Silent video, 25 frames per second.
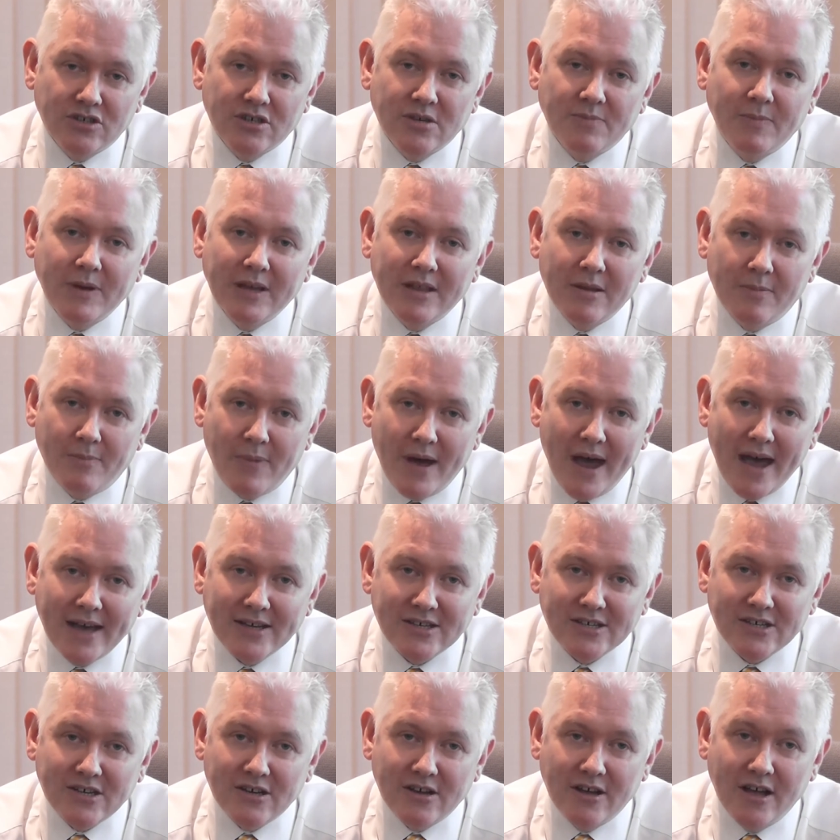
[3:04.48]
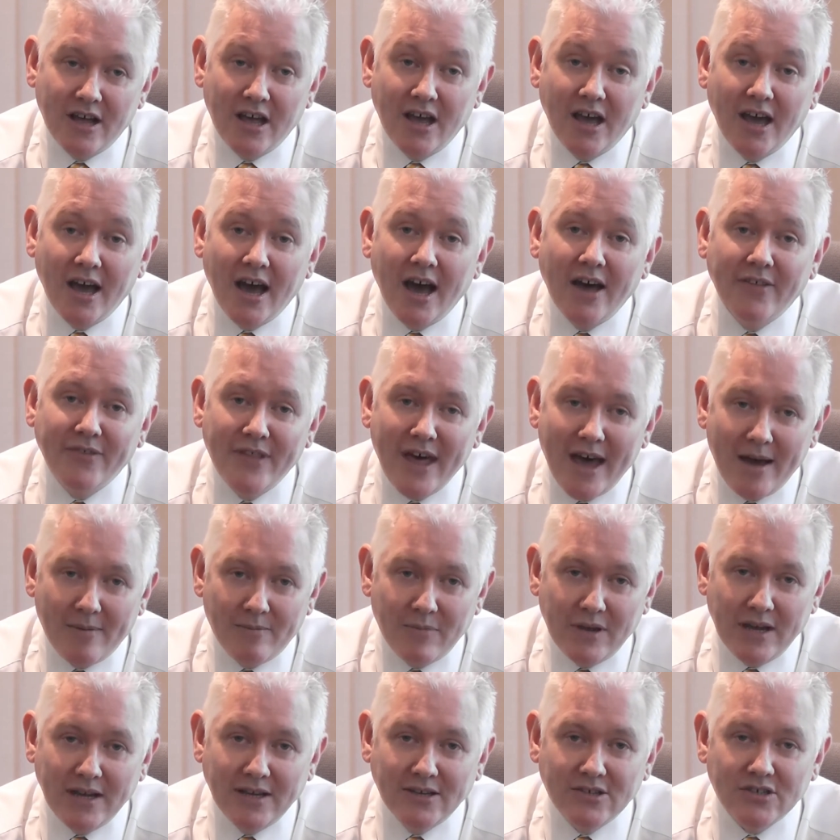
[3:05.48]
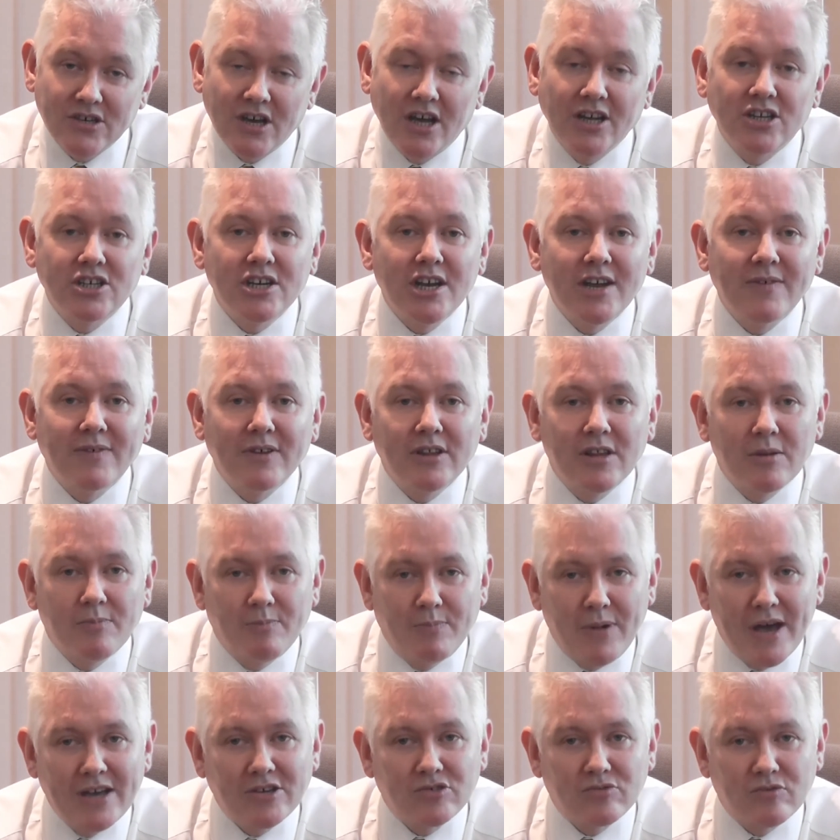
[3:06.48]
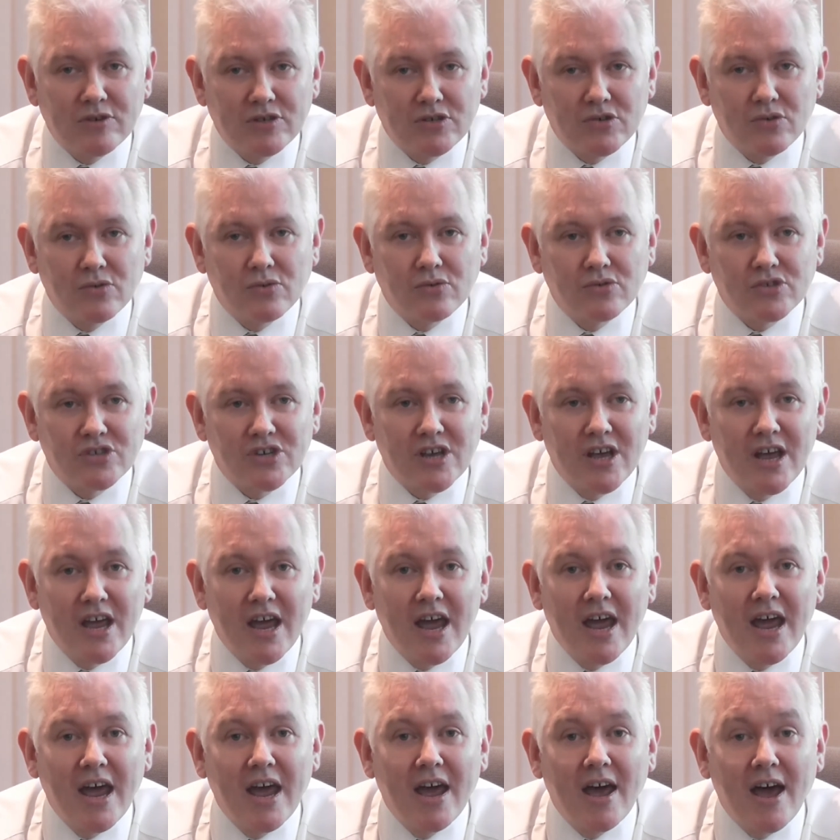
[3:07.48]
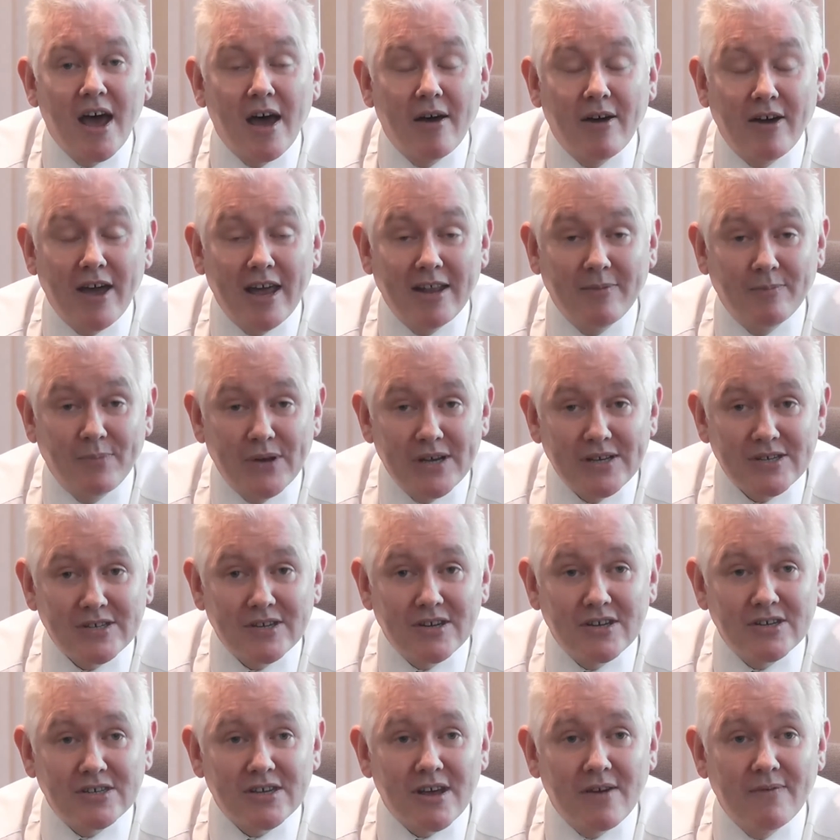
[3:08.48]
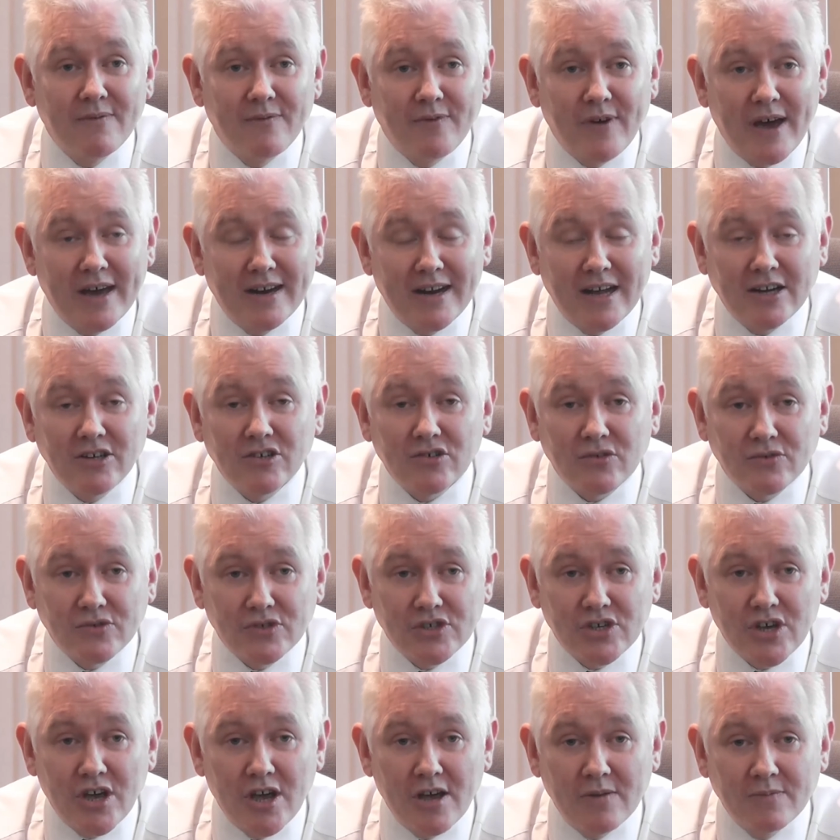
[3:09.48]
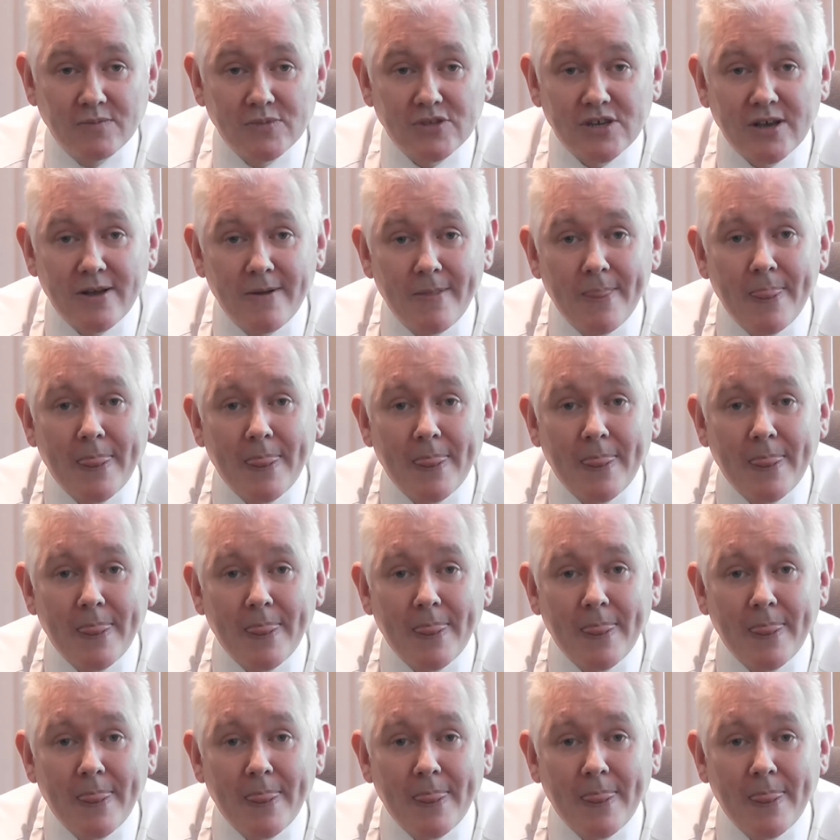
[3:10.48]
to be the best, and that means achieving the best results in business and financial terms.